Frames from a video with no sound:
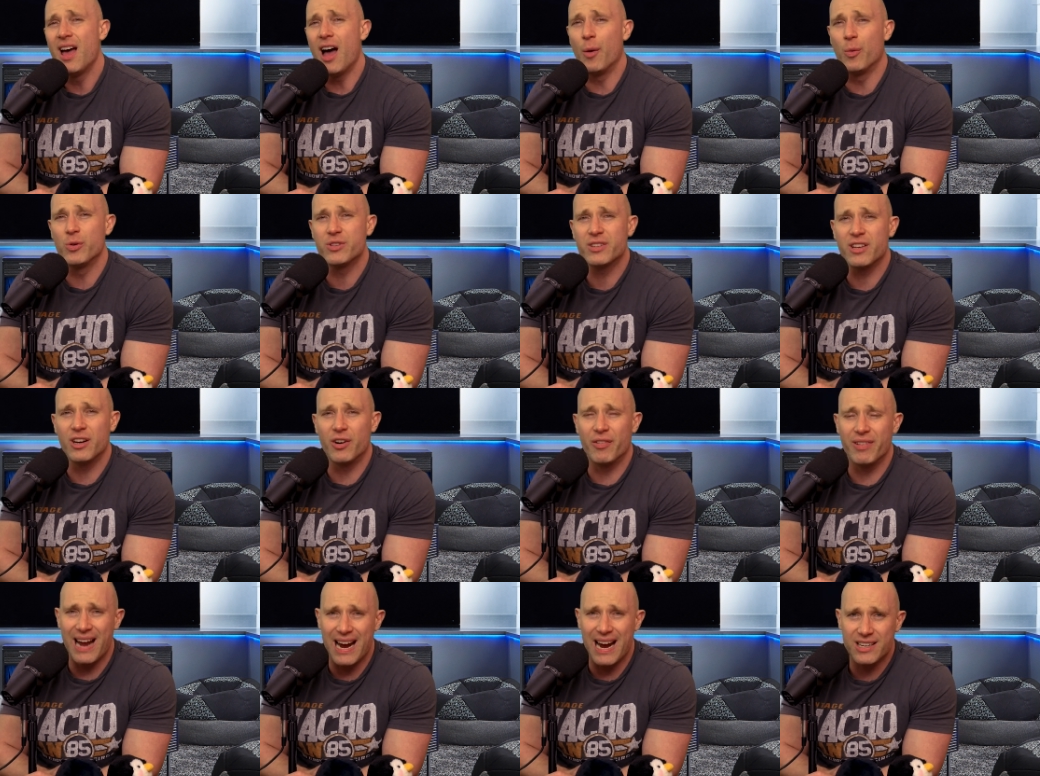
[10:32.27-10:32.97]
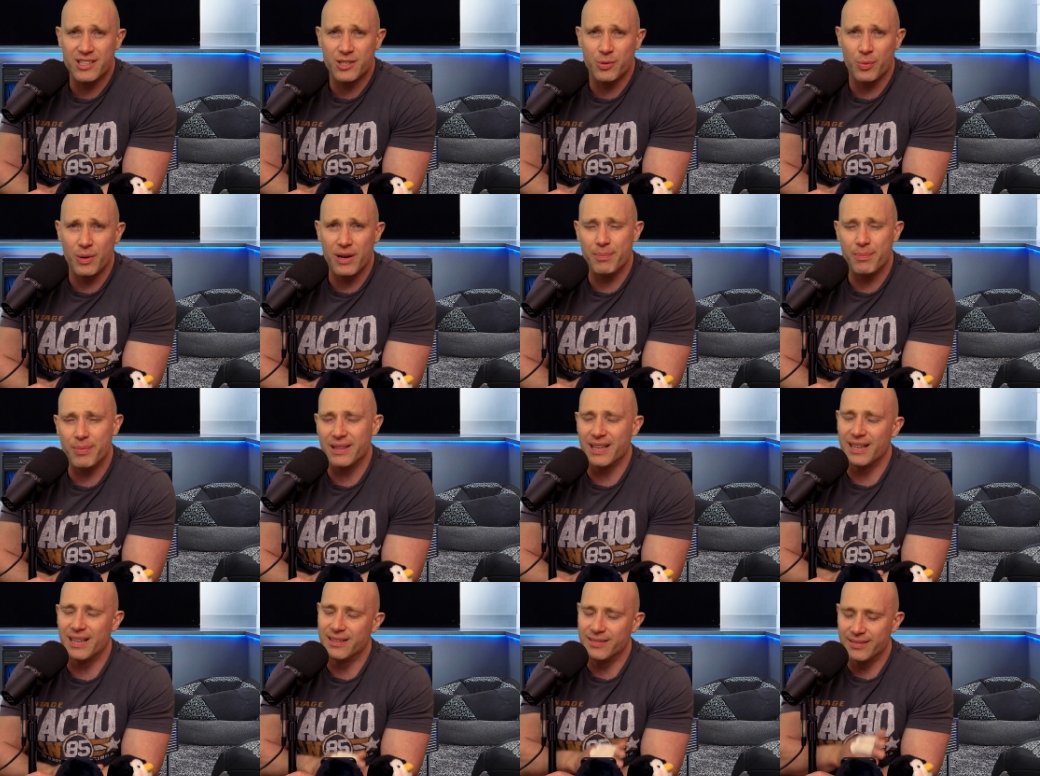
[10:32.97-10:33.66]
I was going to react to it,
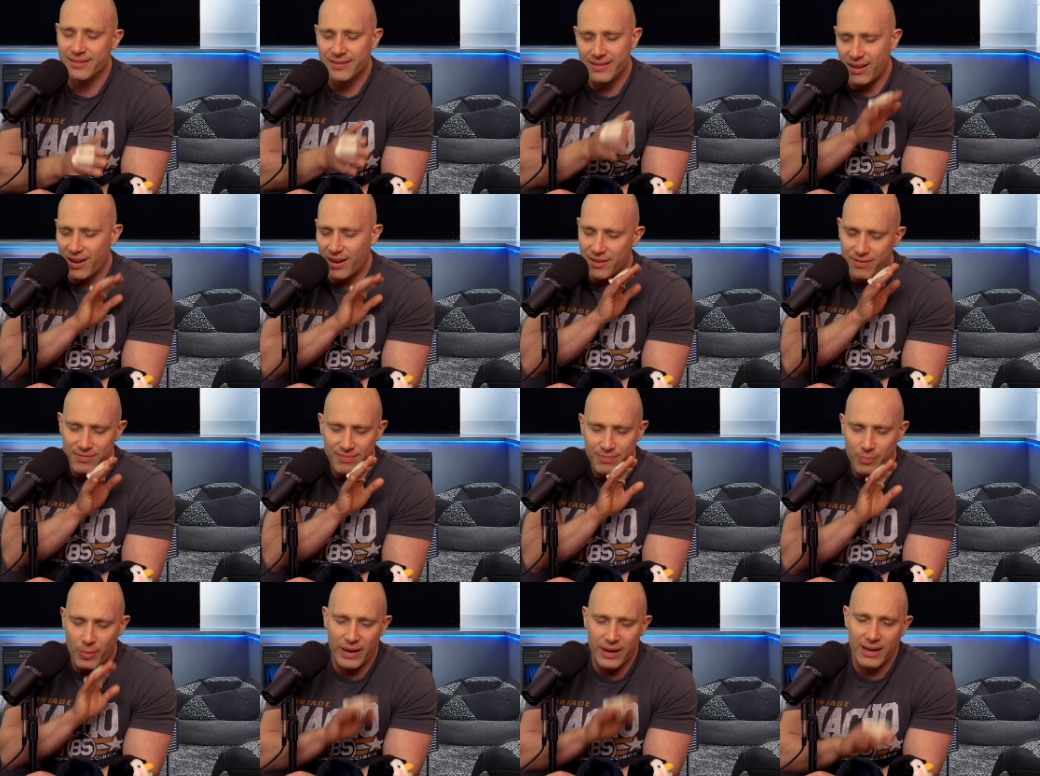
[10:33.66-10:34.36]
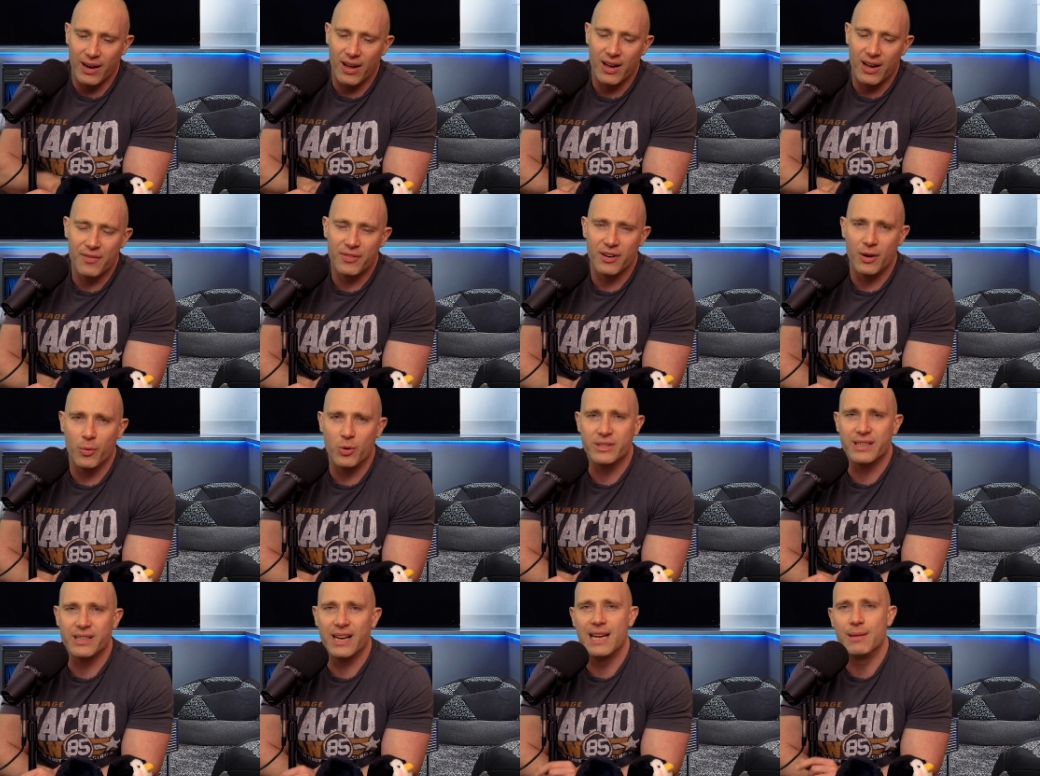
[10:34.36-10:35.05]
but then life went life, and
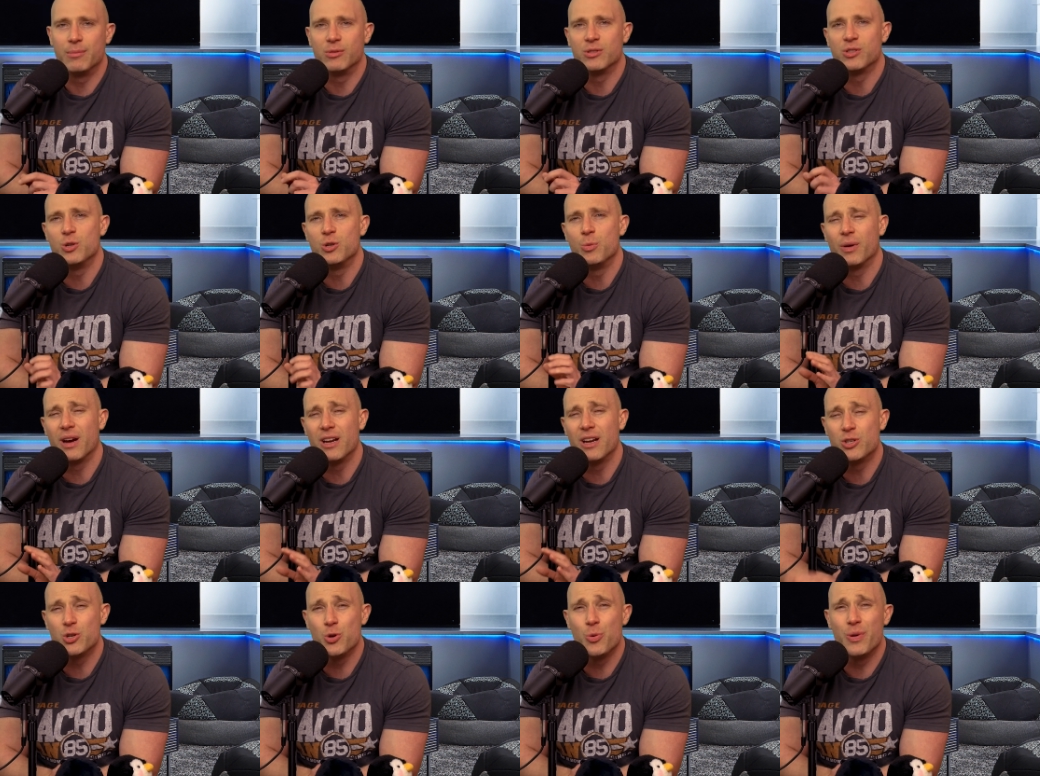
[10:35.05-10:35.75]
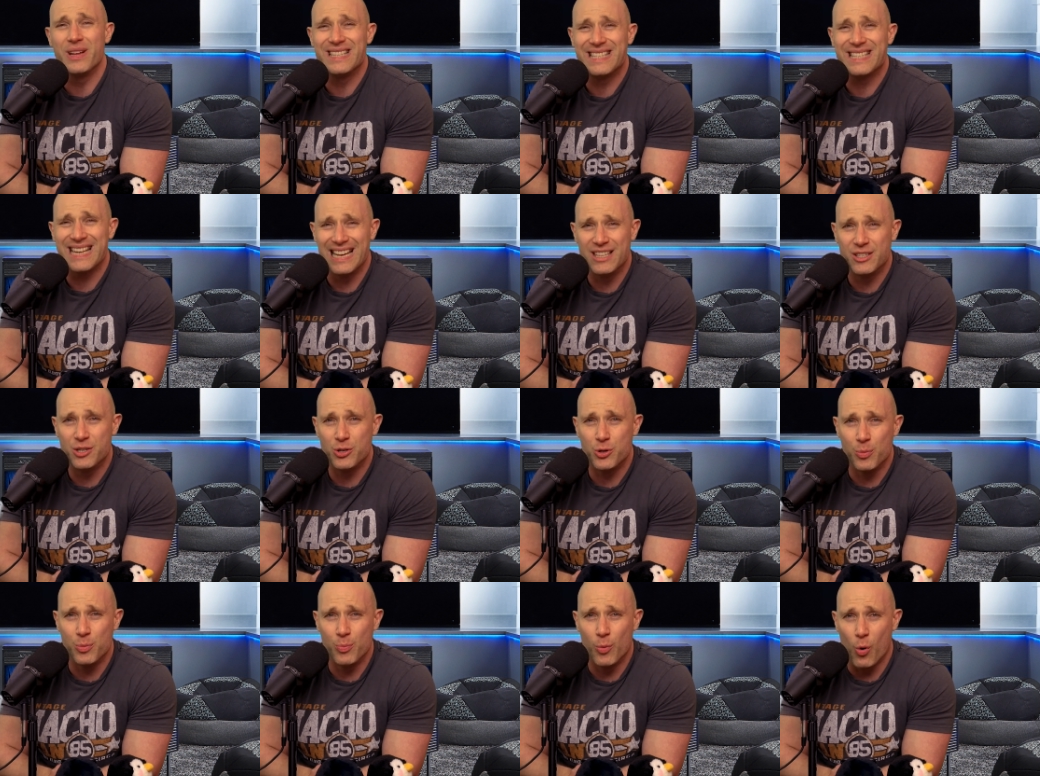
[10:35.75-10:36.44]
I wasn't able to. But I do
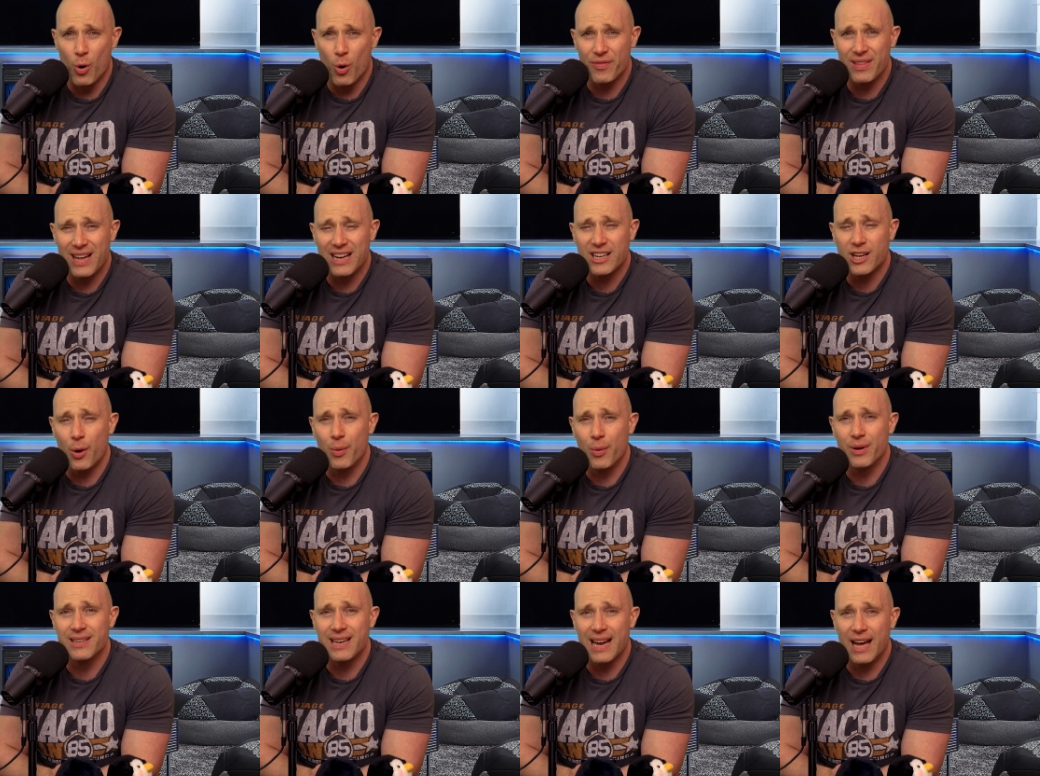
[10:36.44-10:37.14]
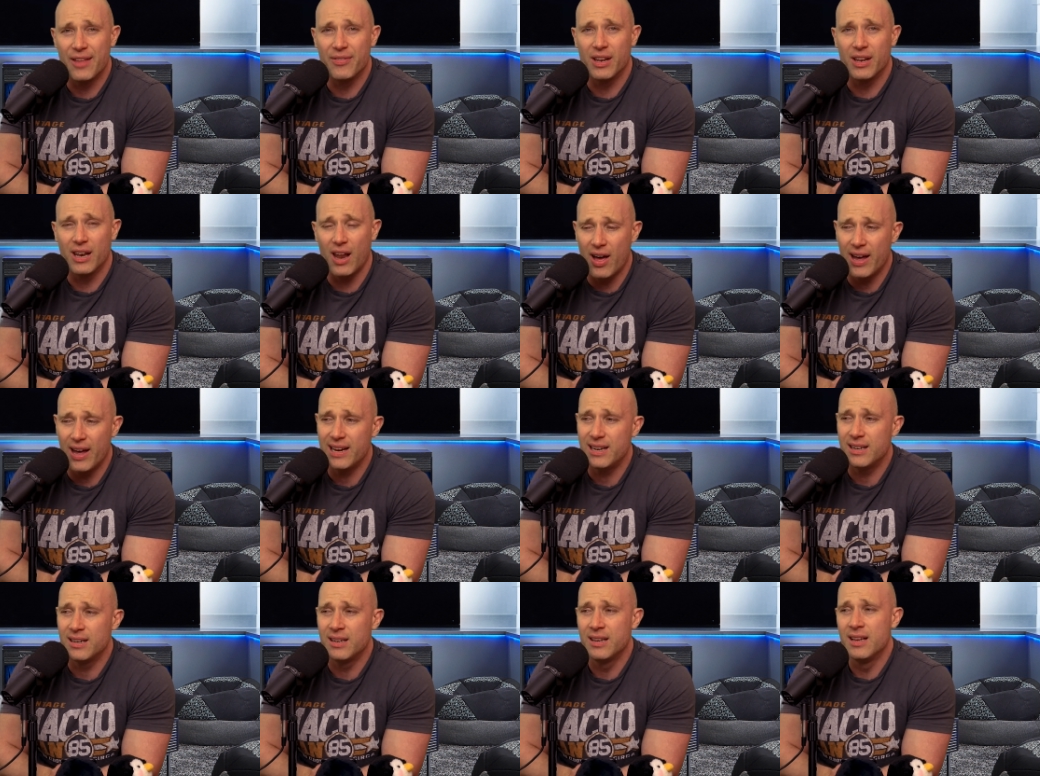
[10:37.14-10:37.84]
intend to do more of that going down the
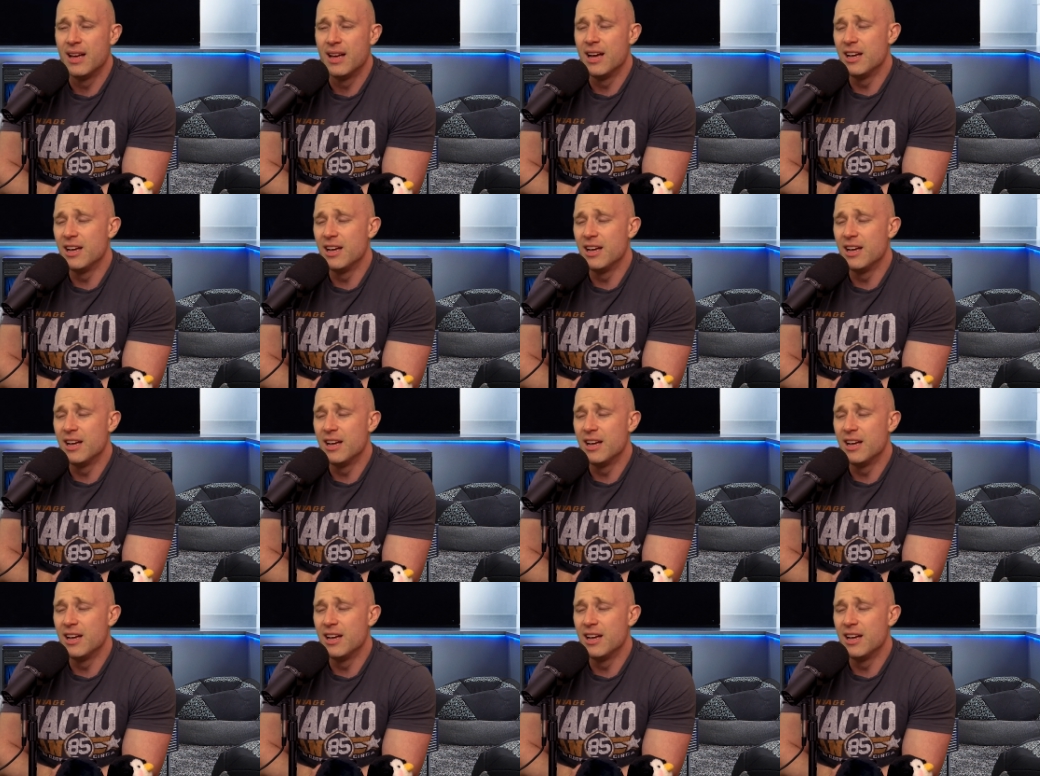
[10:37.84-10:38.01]
line.